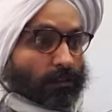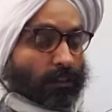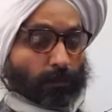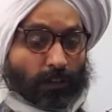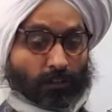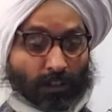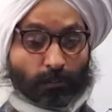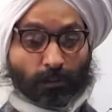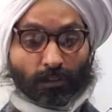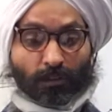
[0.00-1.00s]
especially
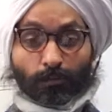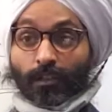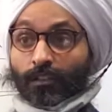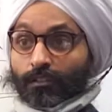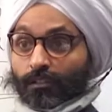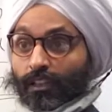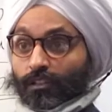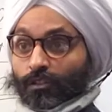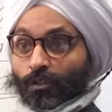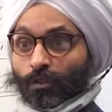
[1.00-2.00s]
immigrant men, that,
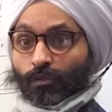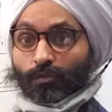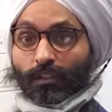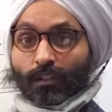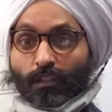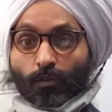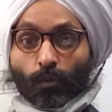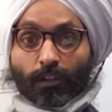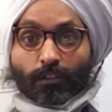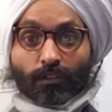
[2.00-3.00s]

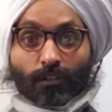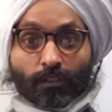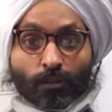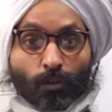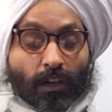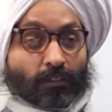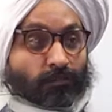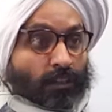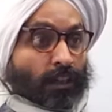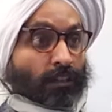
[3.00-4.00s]
what your wife
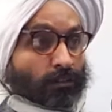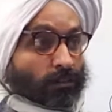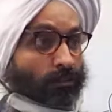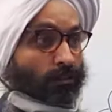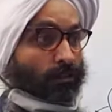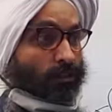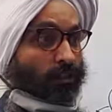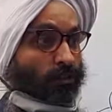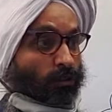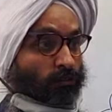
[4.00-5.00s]
does
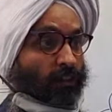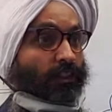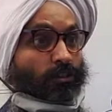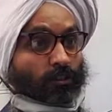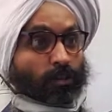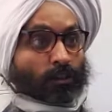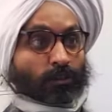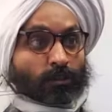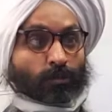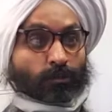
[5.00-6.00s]
is a reflection on
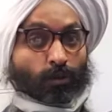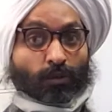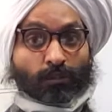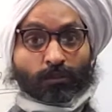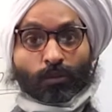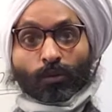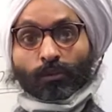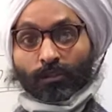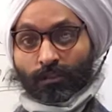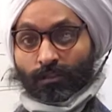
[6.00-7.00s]
you, so control
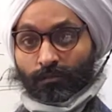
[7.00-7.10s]
her.